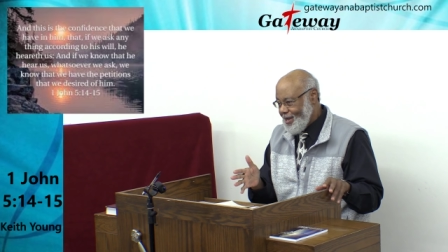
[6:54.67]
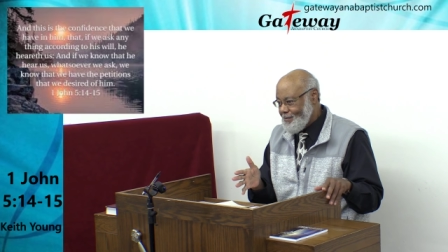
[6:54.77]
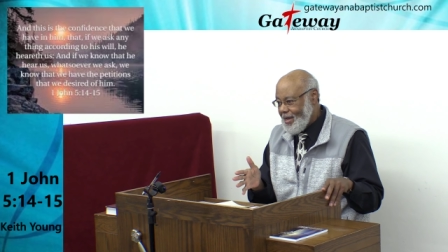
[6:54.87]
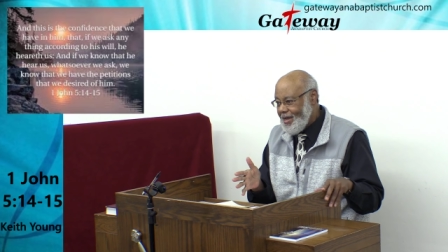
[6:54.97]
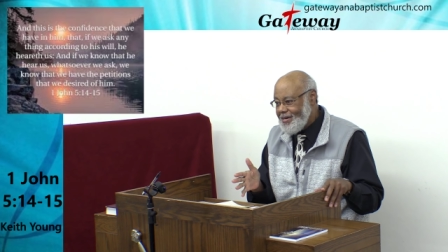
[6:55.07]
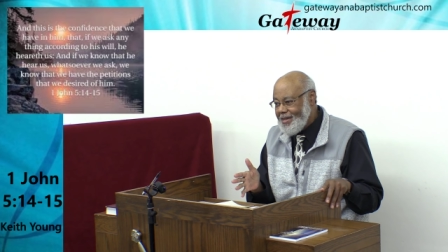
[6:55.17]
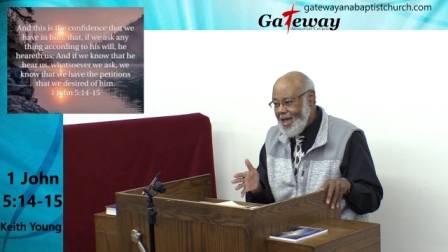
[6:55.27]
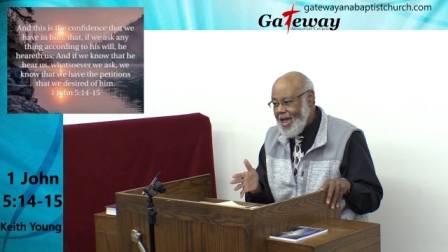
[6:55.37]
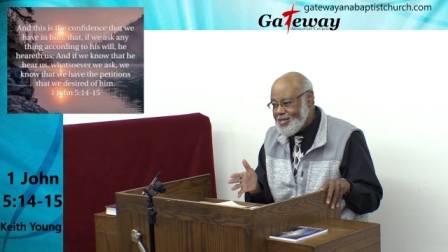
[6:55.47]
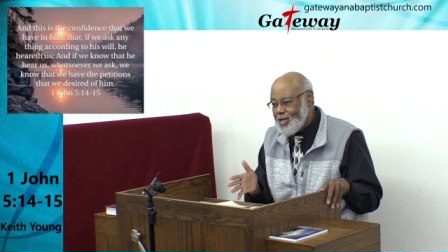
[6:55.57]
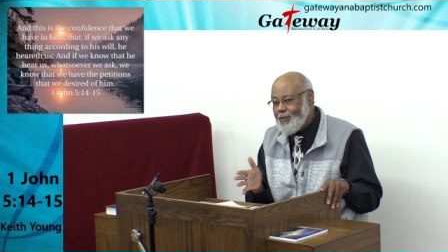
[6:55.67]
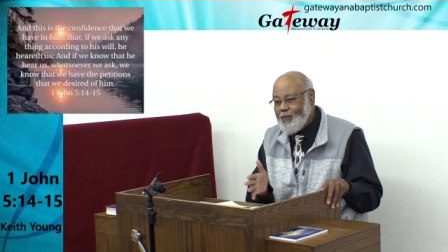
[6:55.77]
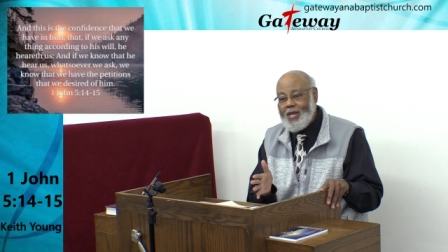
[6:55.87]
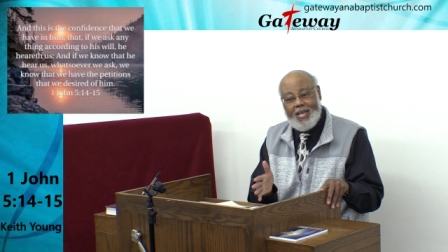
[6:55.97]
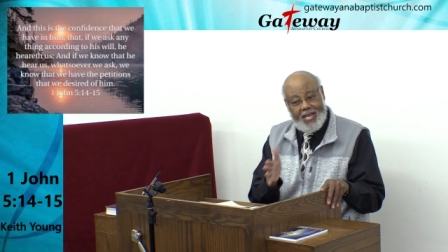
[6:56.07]
Amen? Amen. As
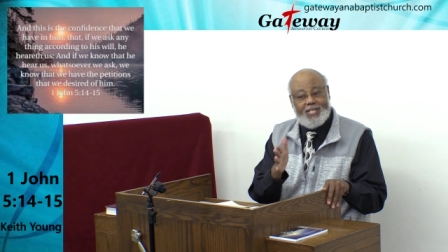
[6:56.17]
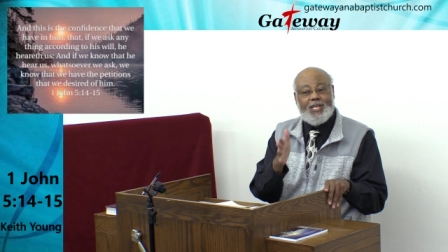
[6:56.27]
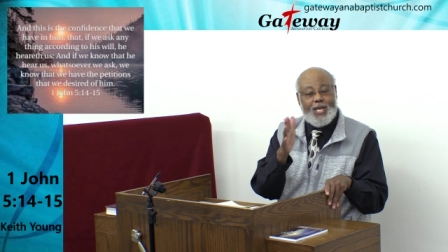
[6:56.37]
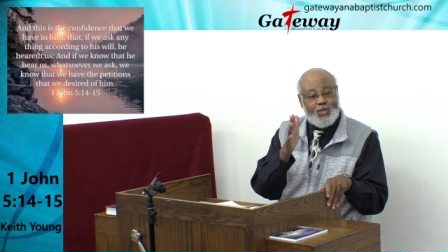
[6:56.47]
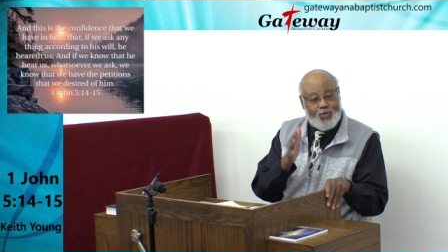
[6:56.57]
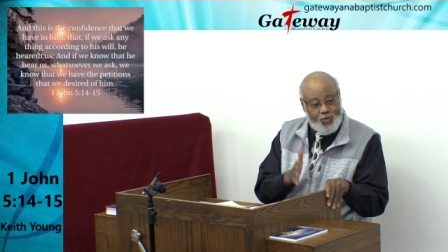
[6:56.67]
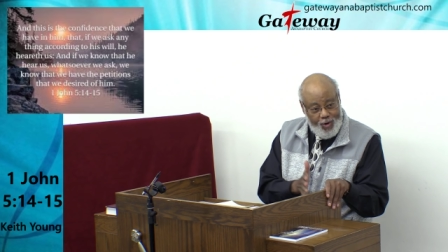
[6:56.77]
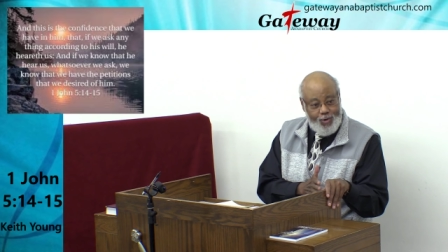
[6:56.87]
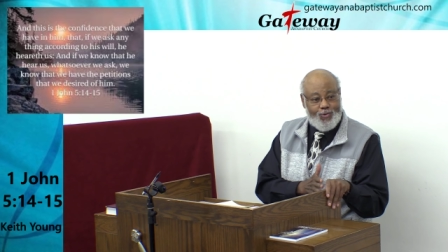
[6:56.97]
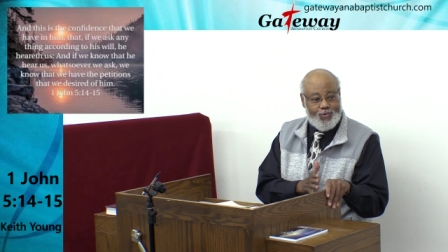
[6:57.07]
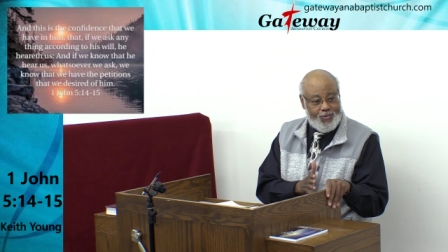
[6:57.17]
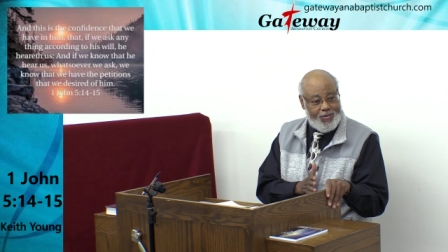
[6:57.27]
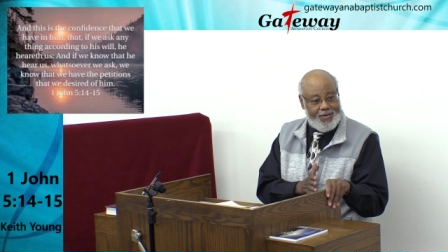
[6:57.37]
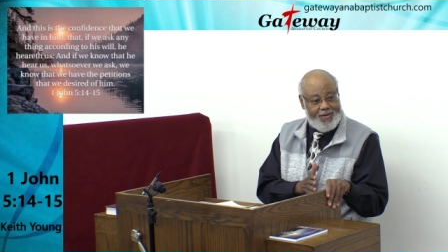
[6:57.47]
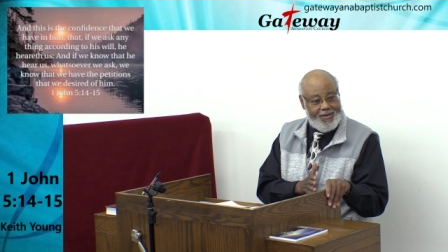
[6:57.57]
if it is in truth.
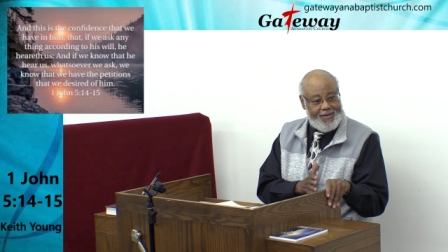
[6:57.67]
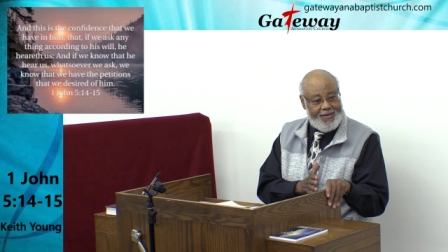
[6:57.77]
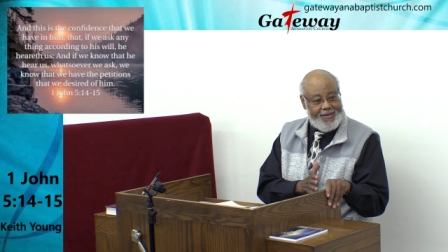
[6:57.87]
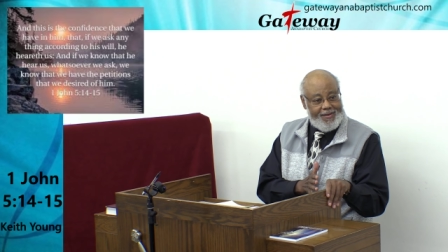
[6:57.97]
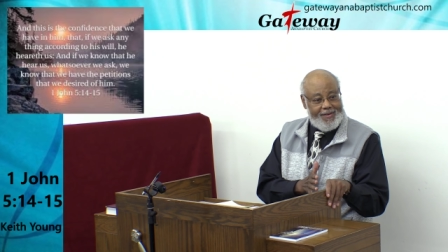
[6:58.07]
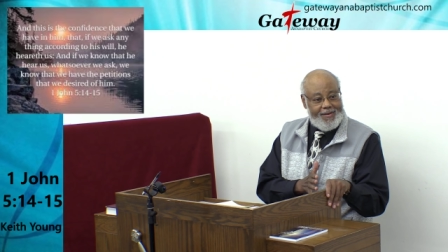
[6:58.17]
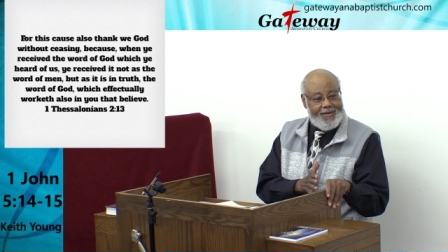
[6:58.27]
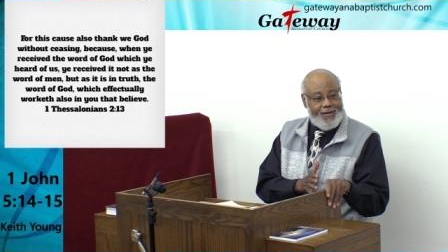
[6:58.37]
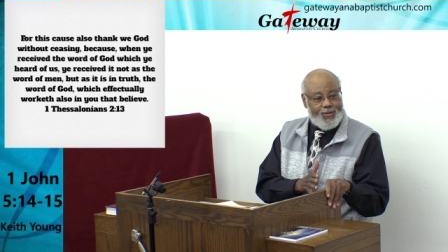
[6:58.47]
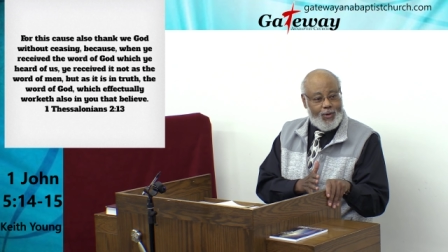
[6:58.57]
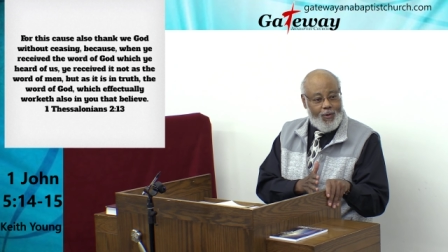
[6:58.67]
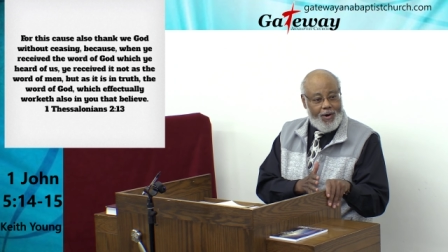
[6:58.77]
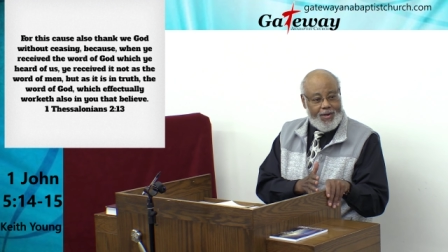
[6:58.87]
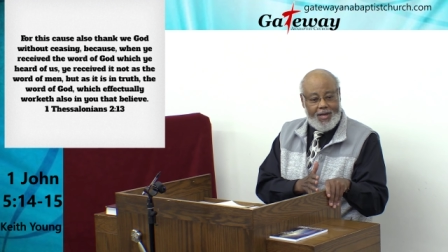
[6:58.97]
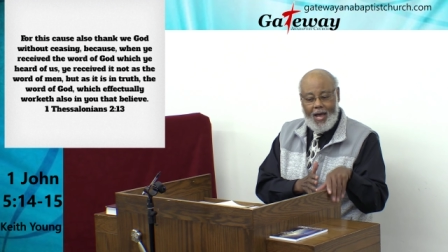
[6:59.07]
Yes. The
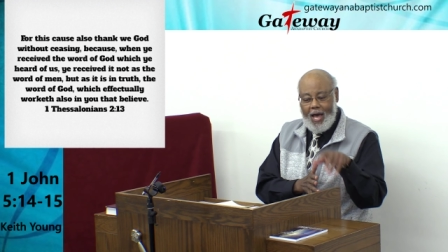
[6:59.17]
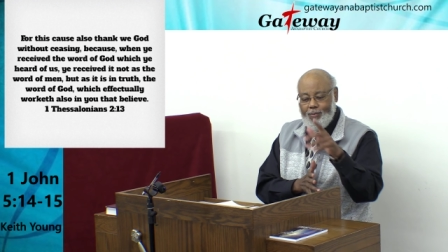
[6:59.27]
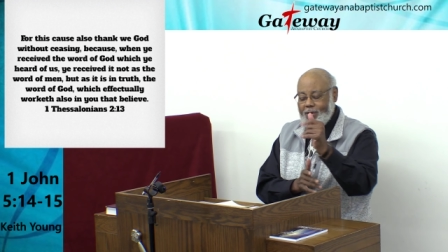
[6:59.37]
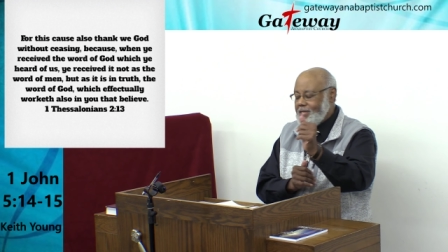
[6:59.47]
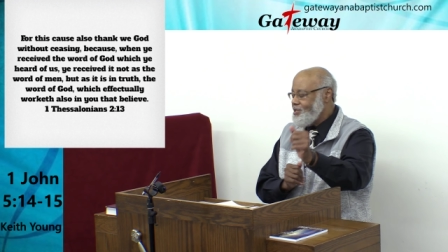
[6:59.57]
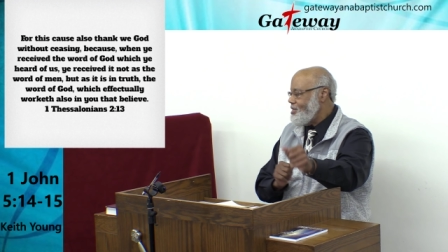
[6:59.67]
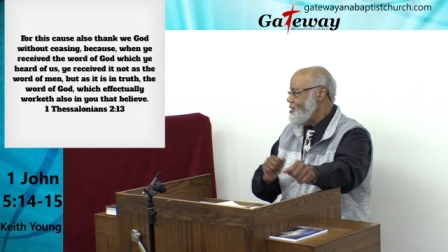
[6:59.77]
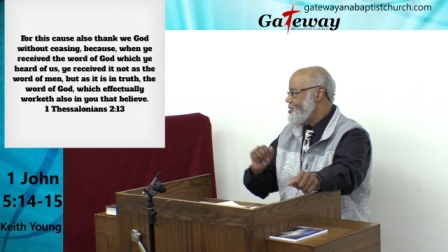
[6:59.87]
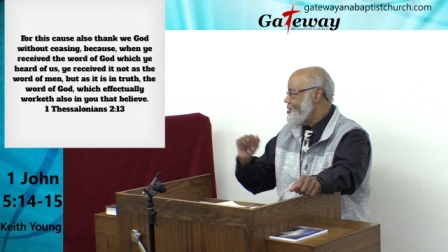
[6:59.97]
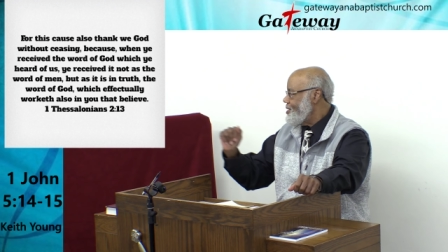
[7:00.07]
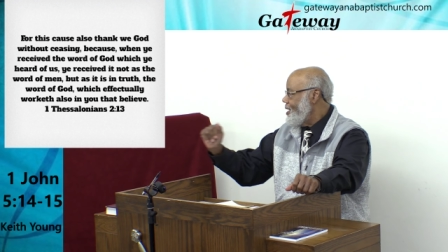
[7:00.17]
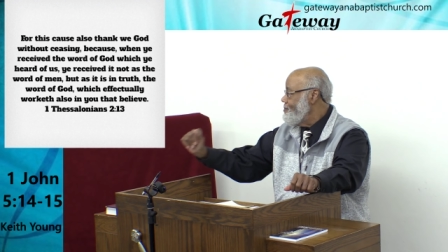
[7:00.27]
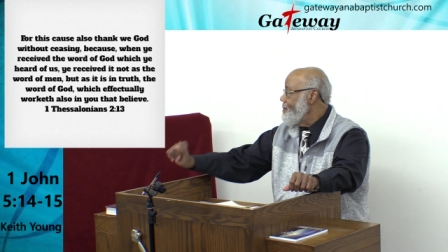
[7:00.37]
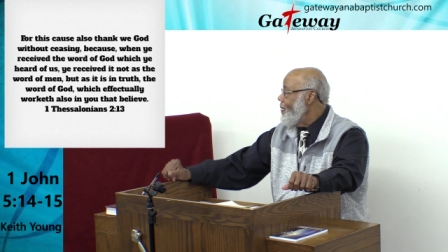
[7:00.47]
word of God. What did Jesus say?